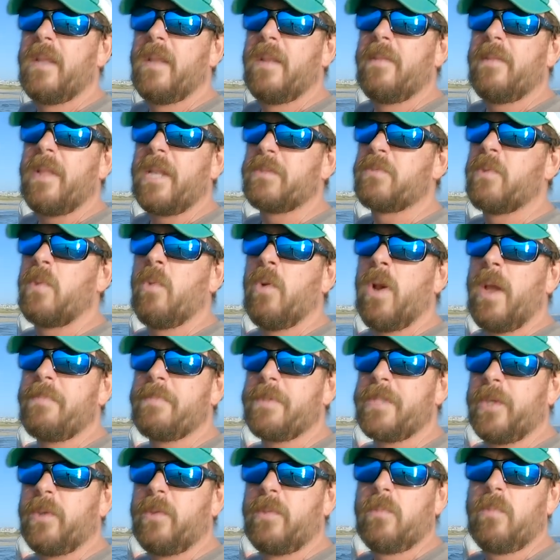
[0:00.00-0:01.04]
that's what we're up
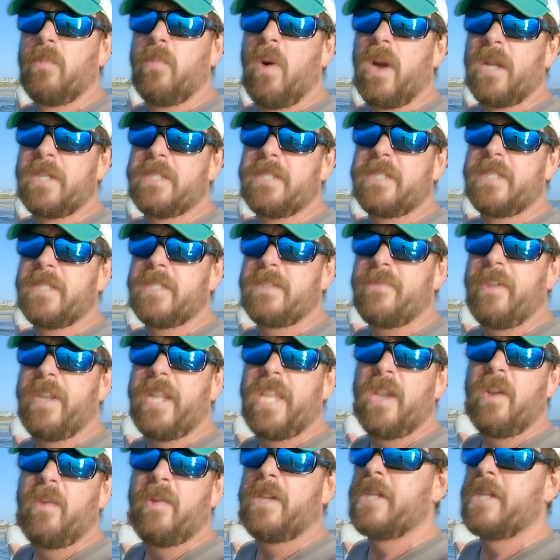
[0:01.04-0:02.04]
to. Watch this video and